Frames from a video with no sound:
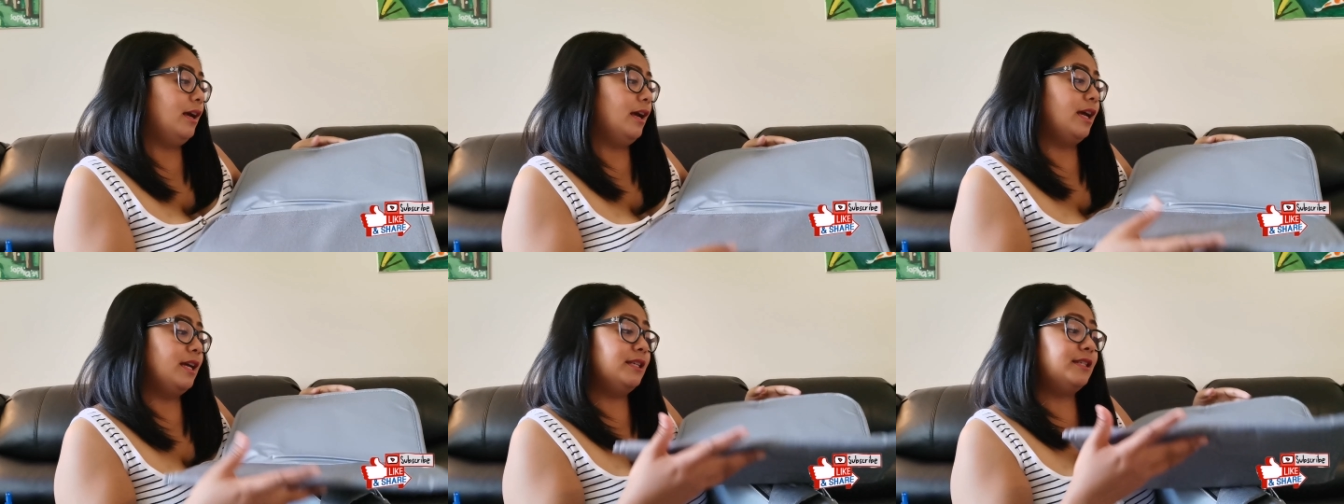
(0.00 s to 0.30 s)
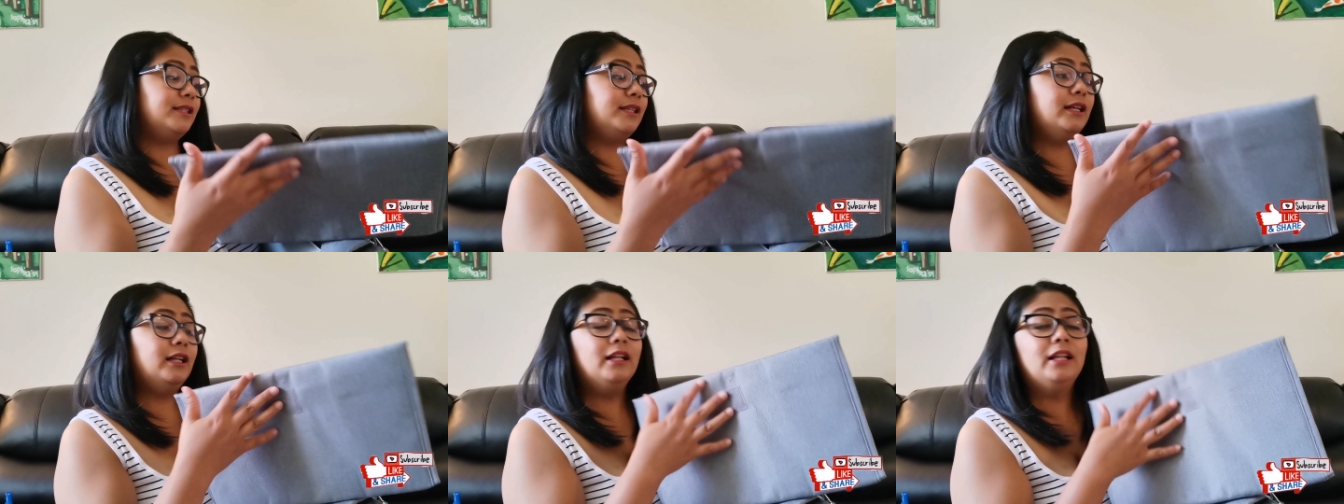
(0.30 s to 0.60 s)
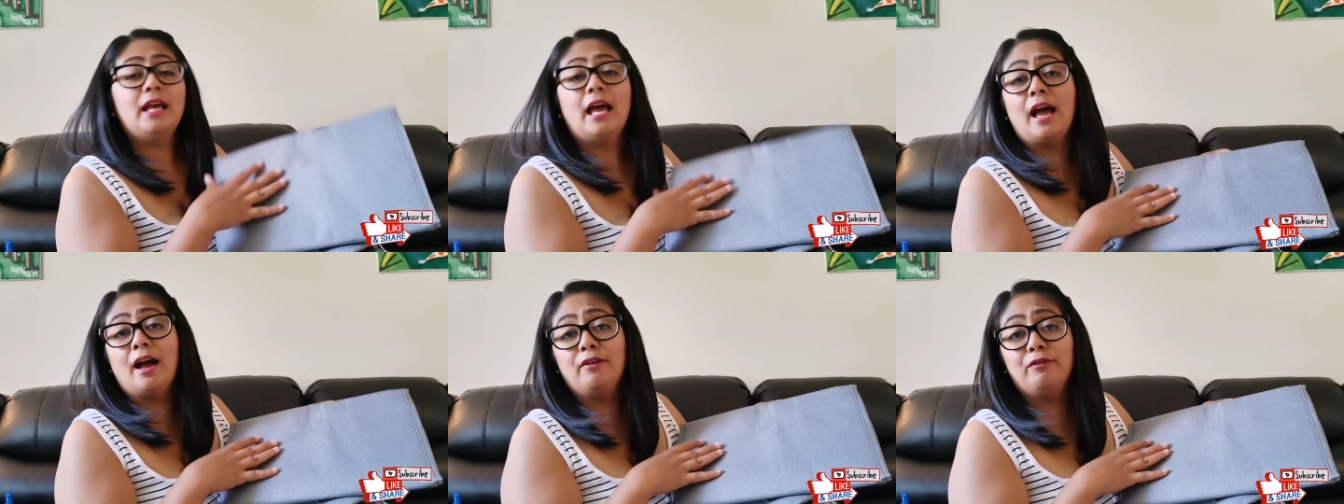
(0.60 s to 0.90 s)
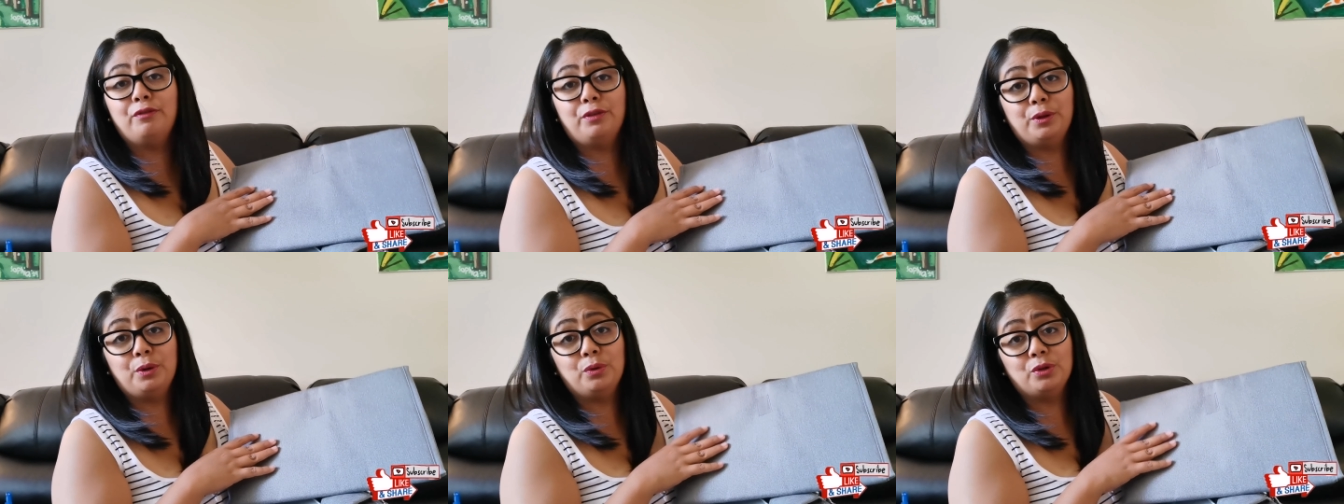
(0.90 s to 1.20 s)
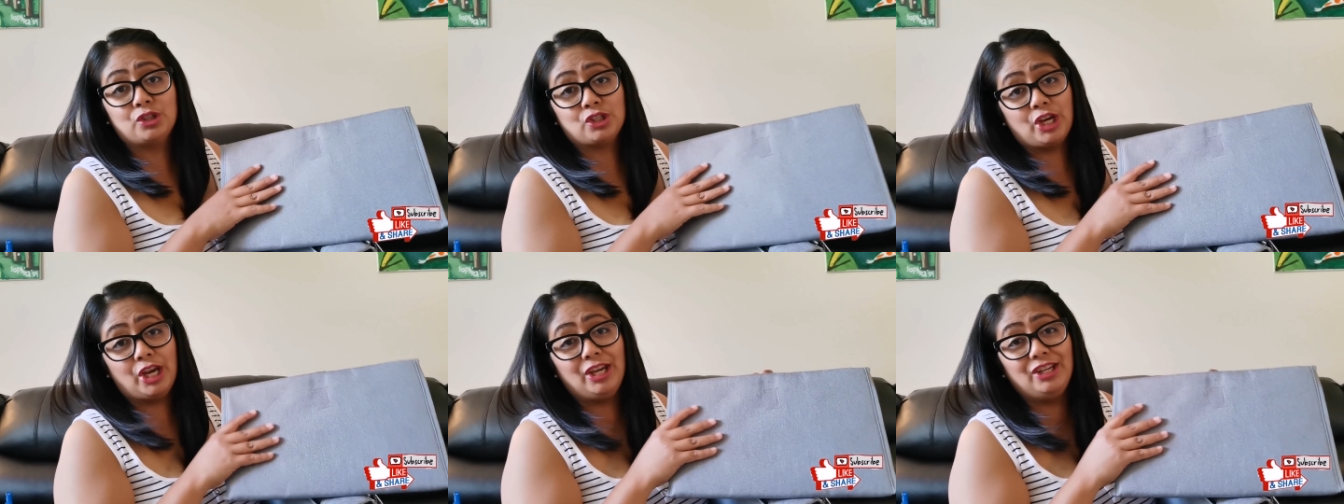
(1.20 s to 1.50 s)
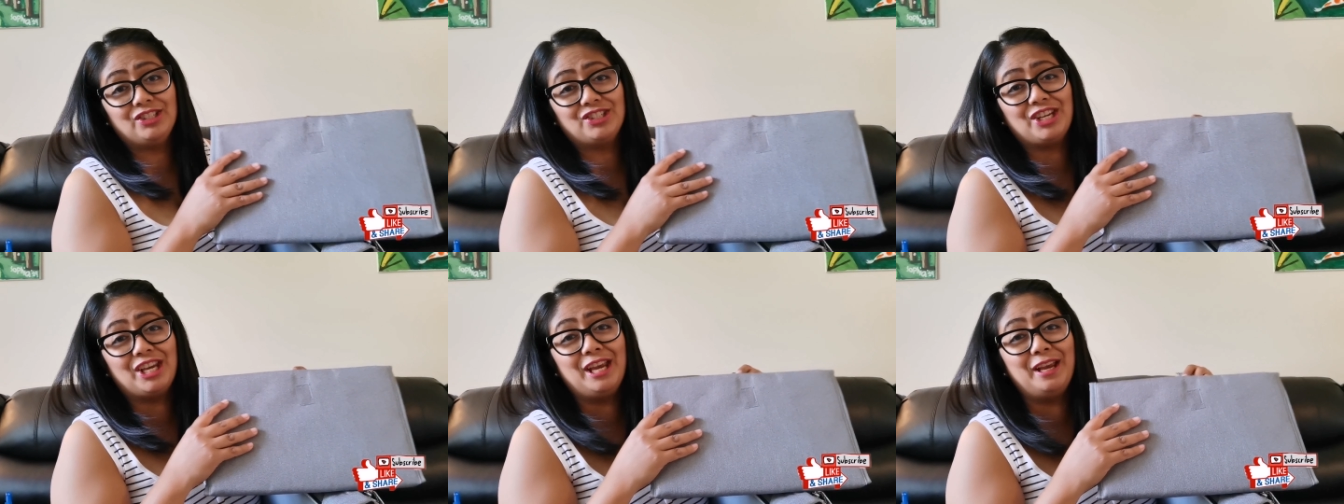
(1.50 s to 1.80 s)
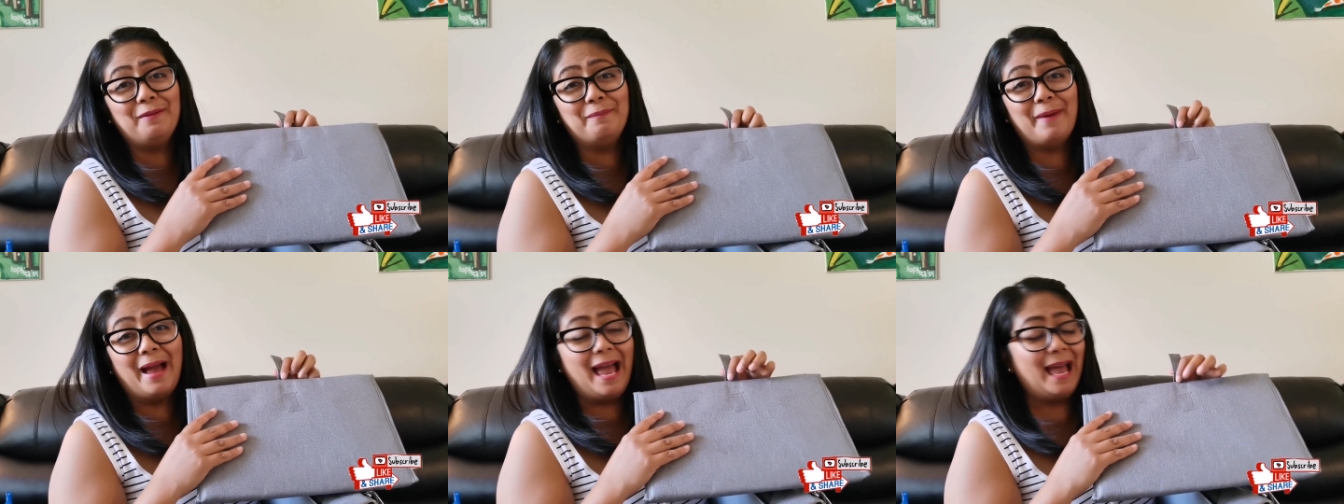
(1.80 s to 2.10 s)
I still have no
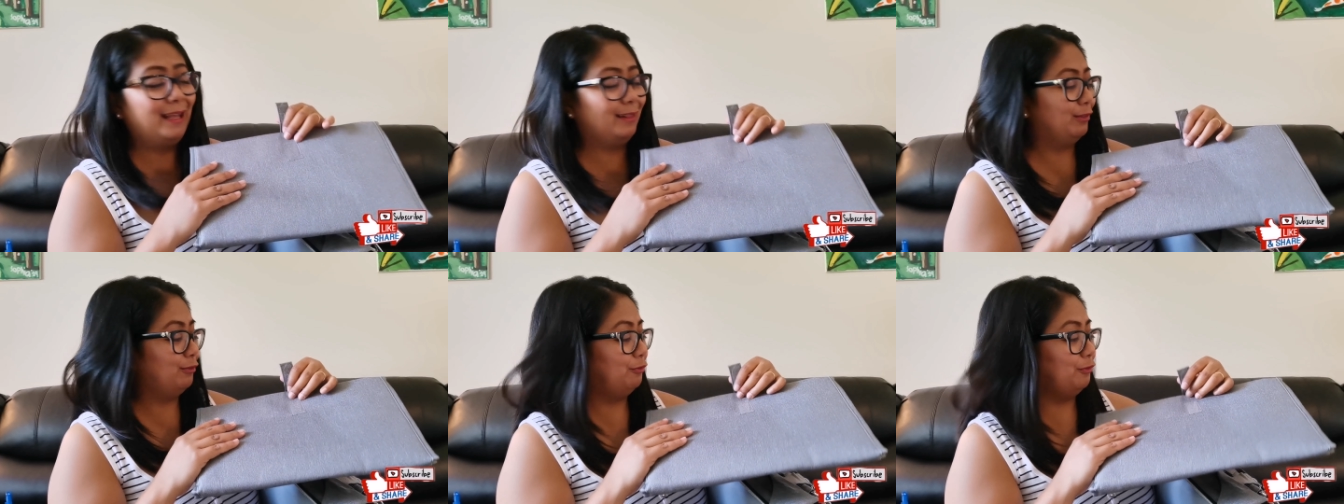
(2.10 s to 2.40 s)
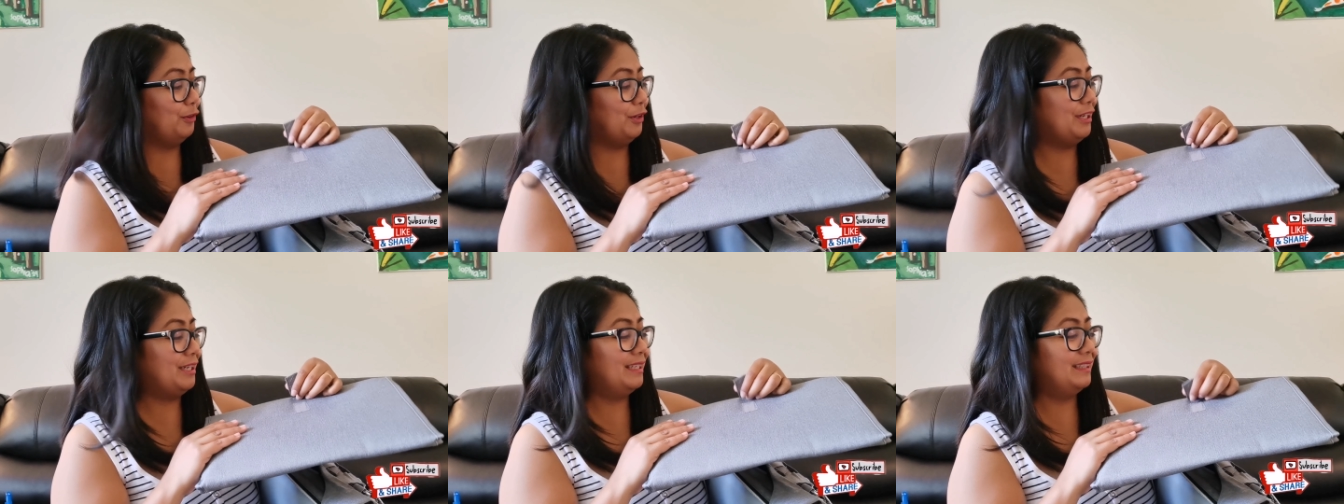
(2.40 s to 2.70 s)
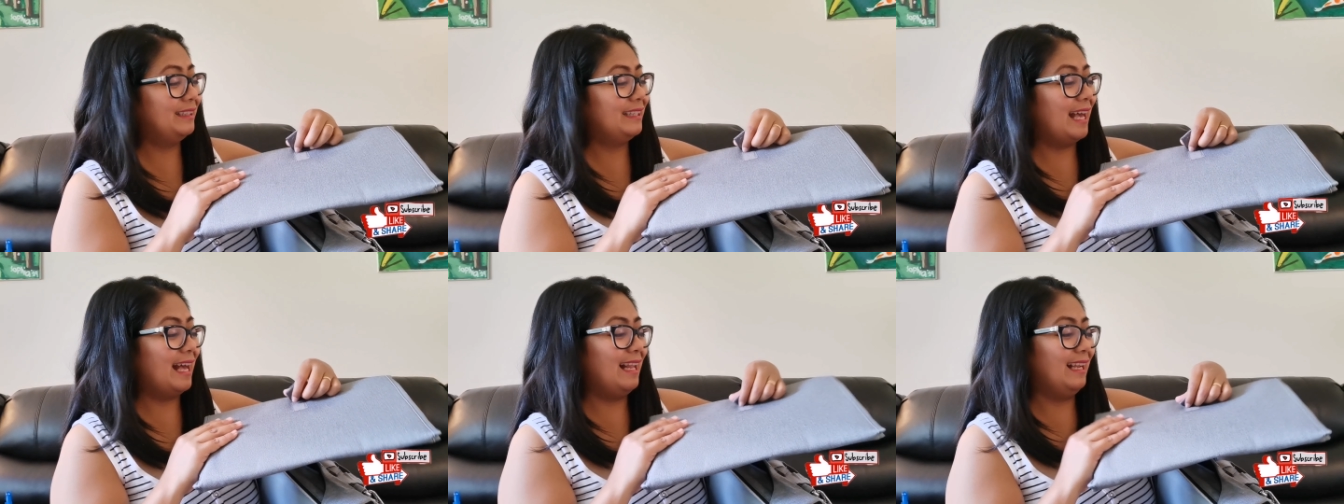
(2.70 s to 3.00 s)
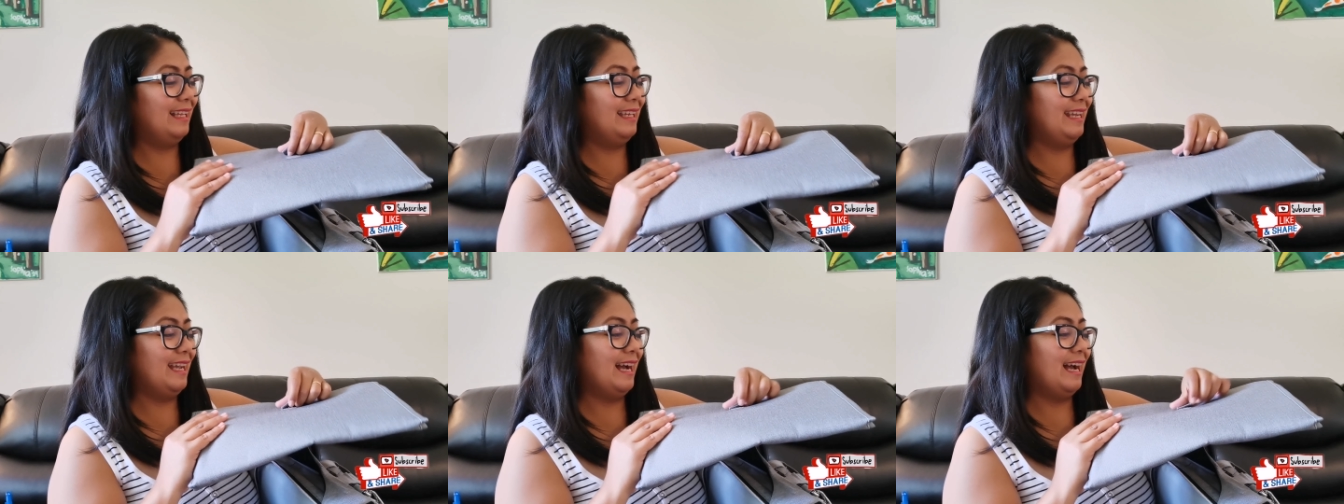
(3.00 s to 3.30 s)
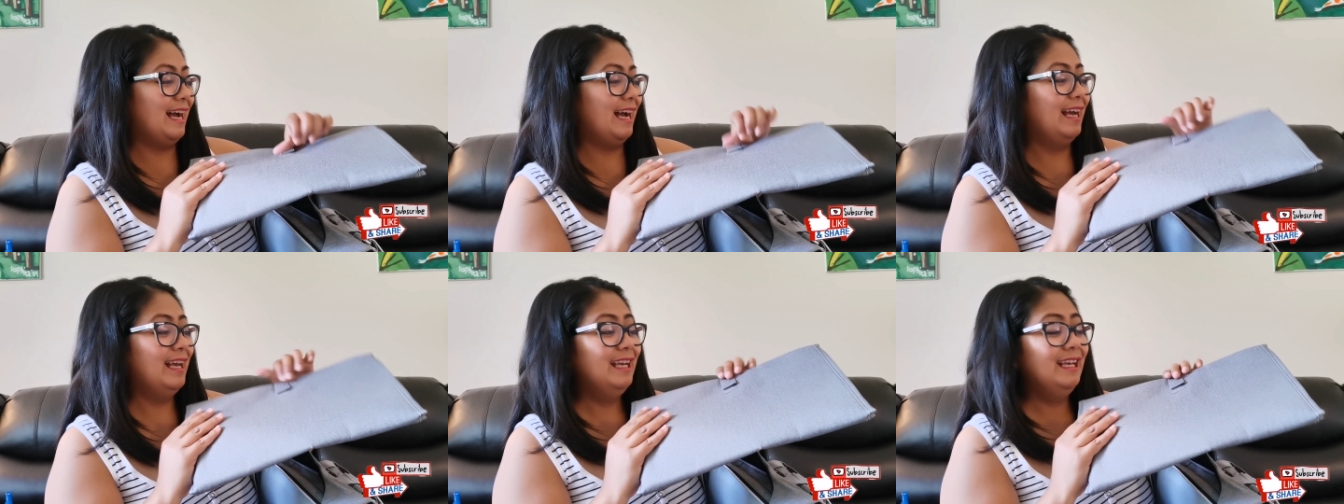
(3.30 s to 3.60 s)
changing map for Natalia,